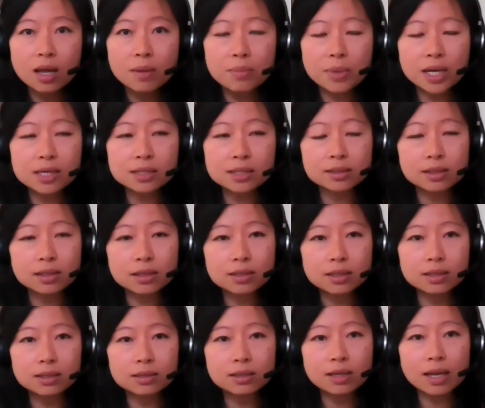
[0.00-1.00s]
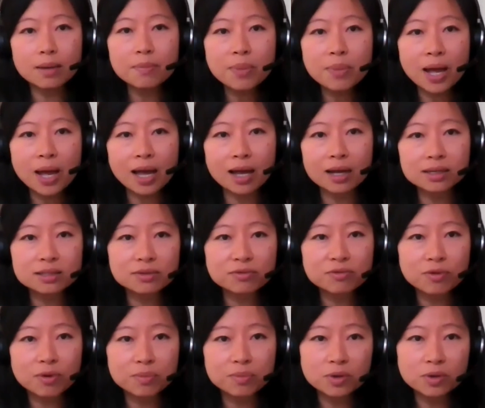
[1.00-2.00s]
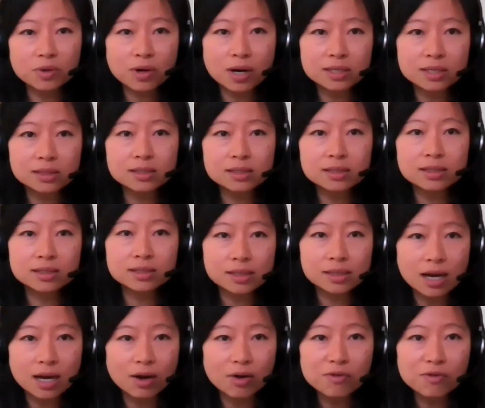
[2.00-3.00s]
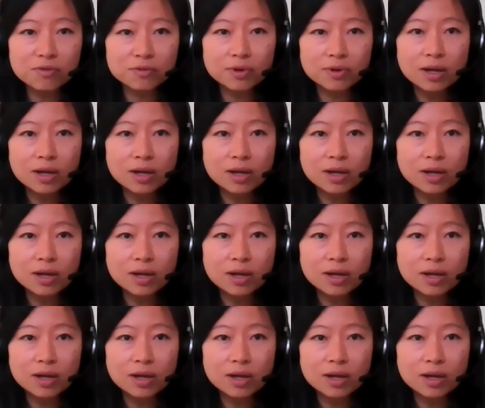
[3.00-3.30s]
because the impact from the crisis itself